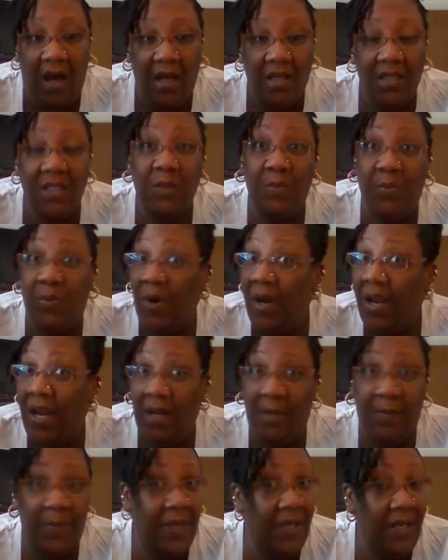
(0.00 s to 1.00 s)

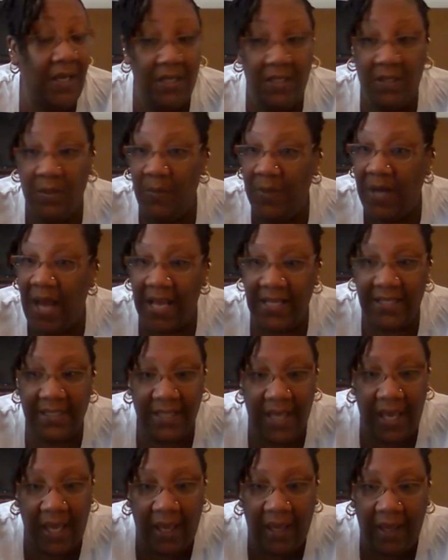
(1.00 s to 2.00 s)
spread, because when I
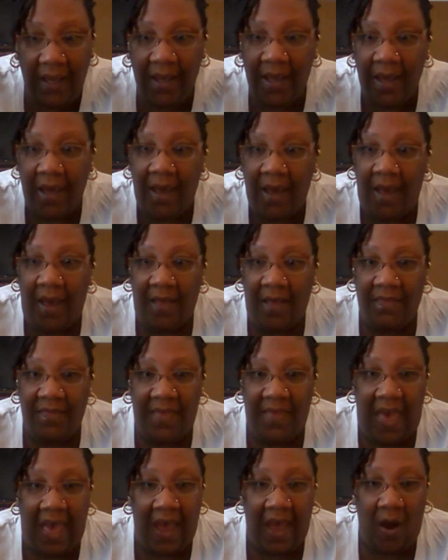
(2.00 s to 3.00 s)
say
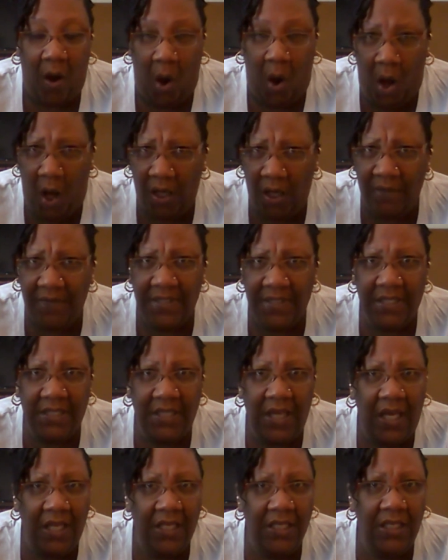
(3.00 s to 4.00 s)
that all of a
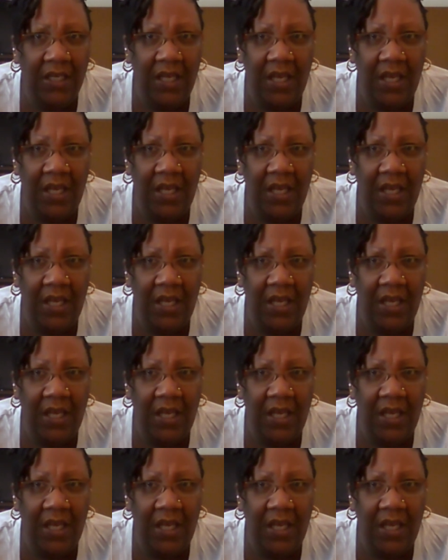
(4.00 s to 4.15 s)
sudden